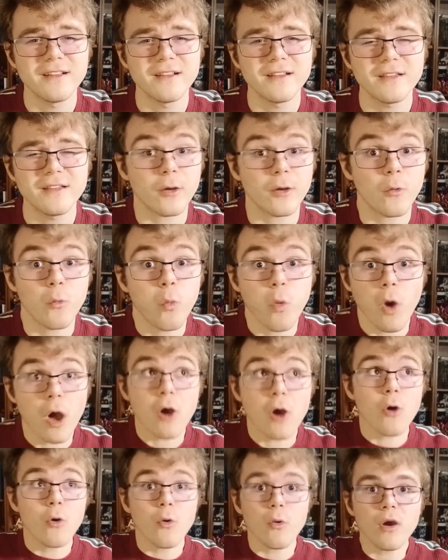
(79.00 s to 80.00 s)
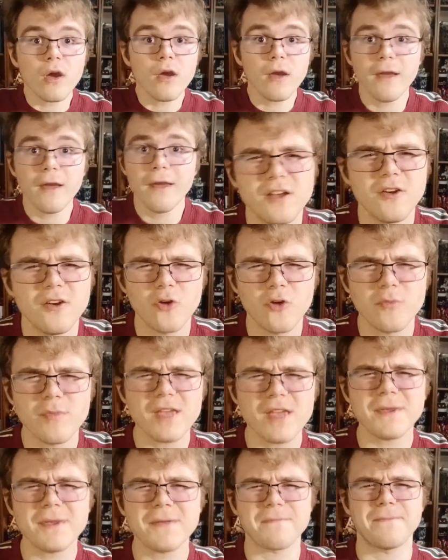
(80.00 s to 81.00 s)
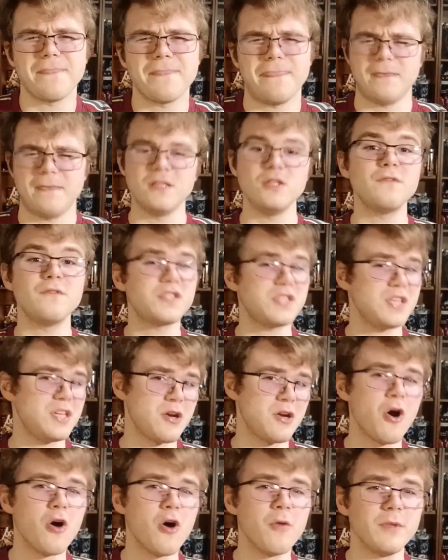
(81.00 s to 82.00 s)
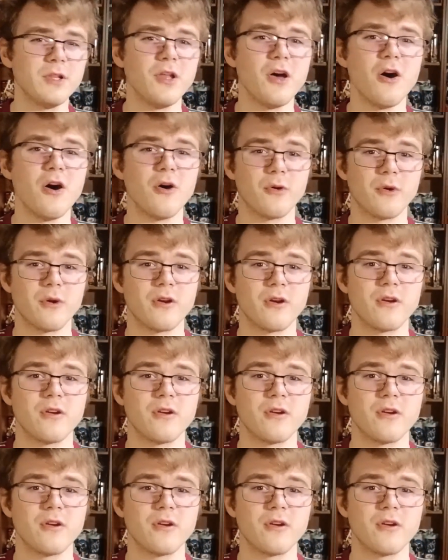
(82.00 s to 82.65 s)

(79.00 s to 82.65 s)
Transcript: Like, whoa! Or maybe you've seen Home Alone.